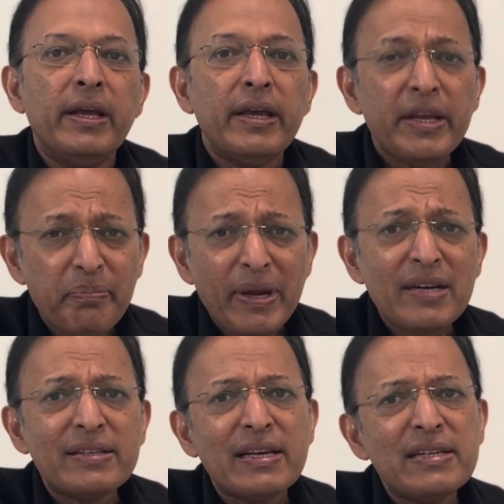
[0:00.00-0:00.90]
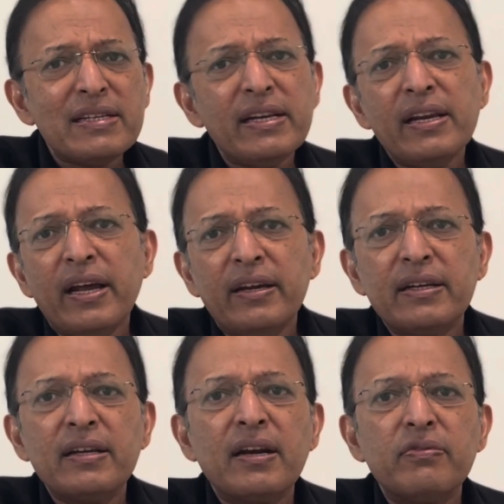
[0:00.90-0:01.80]
It made sense in an
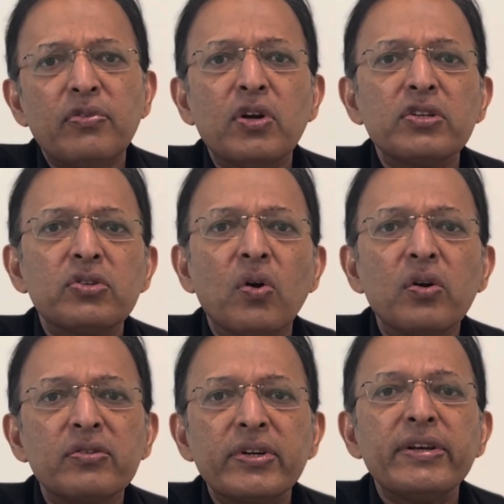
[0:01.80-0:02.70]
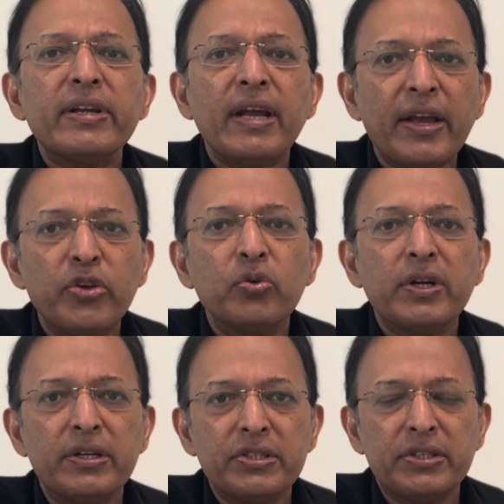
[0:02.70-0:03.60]
era focused on treating acute
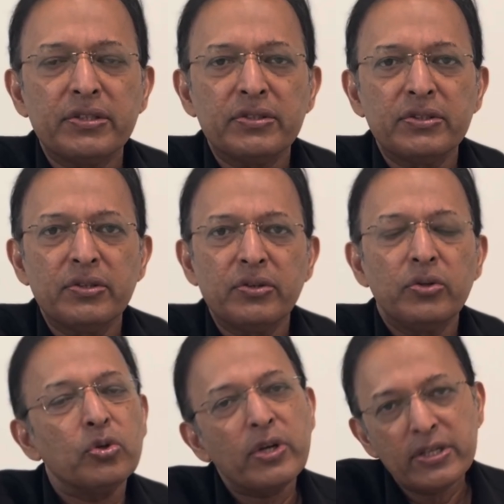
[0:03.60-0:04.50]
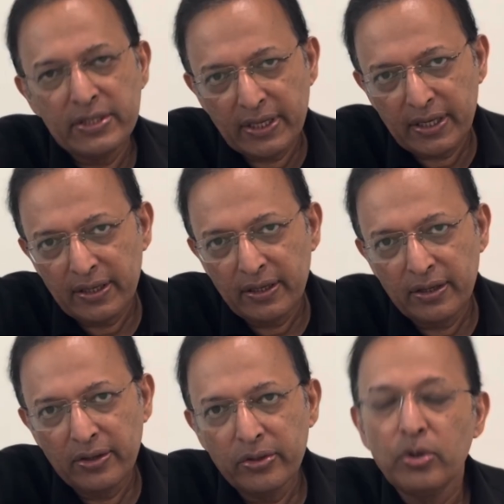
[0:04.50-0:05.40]
conditions. You get sick,
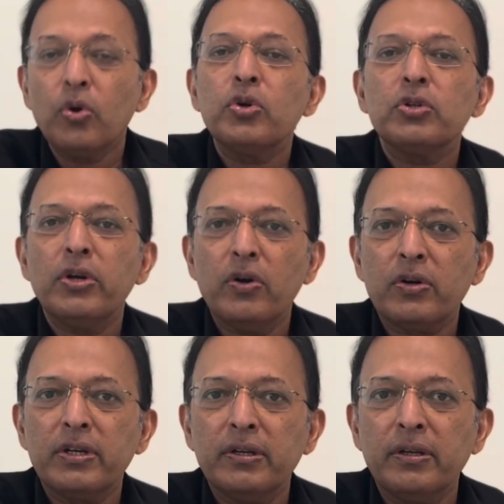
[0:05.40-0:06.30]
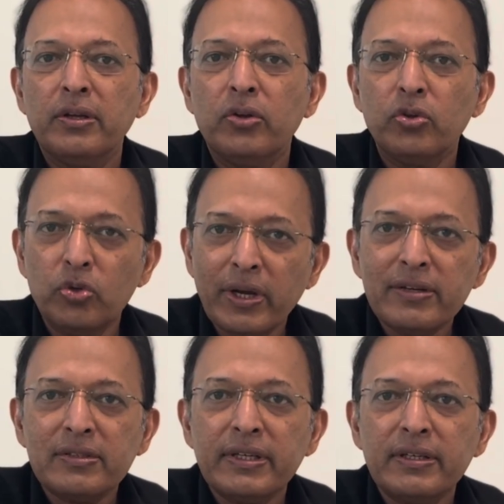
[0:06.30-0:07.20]
you go to the doctor, you get
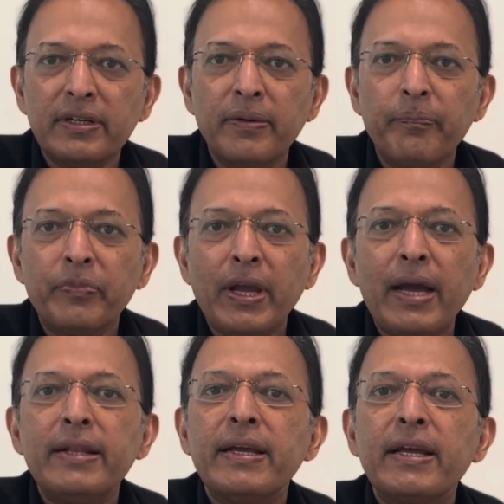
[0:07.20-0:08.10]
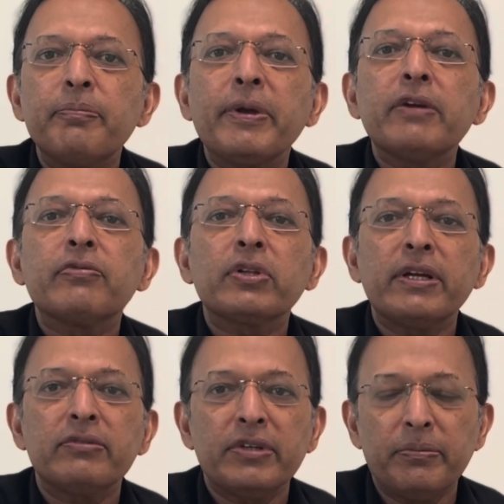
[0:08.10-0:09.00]
treated, and they get paid for
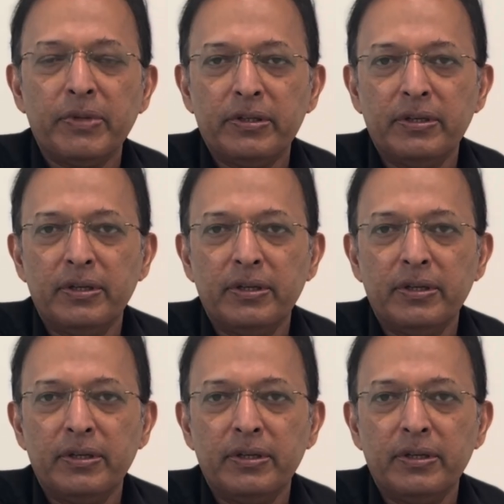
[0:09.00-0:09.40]
that treatment.